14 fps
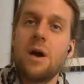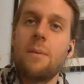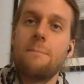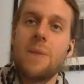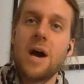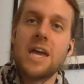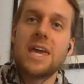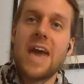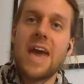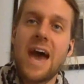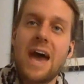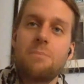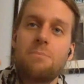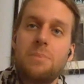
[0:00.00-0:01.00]
email
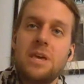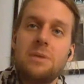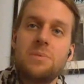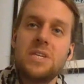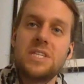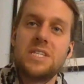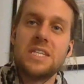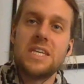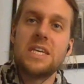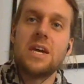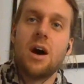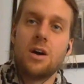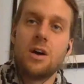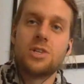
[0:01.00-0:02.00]

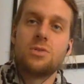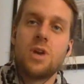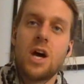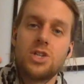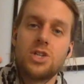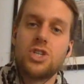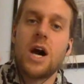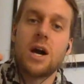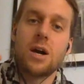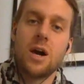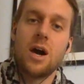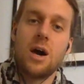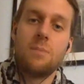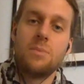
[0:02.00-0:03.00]

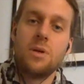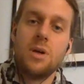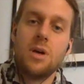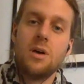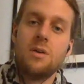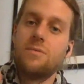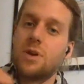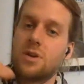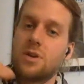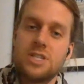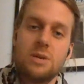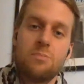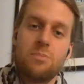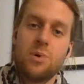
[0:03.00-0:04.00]
mike@ppcentourage.com.
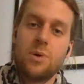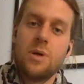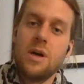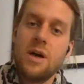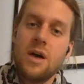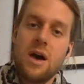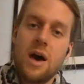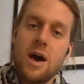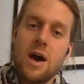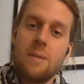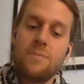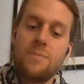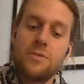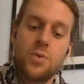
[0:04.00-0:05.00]
Very simple.
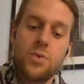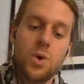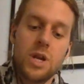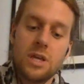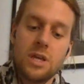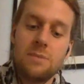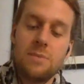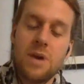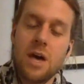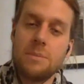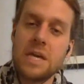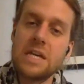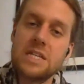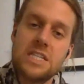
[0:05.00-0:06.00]
If you want to
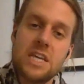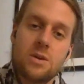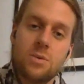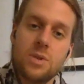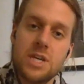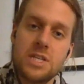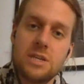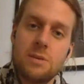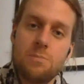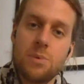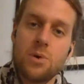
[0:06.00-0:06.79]
email me, it's equally as